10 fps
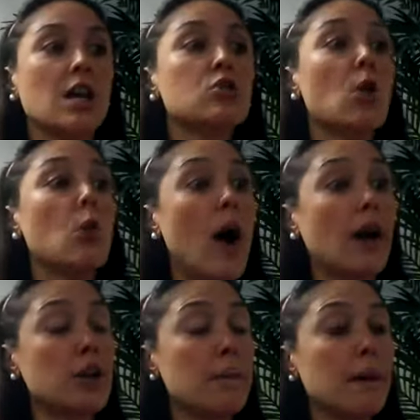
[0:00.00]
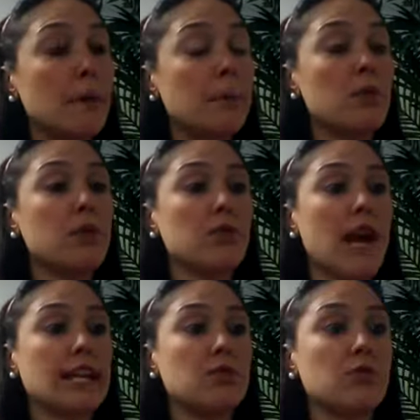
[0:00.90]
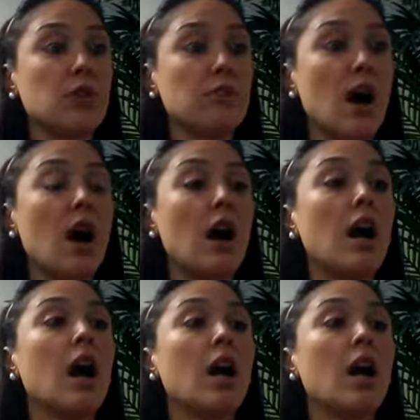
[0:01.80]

So while you're pumping with your hands-free bra,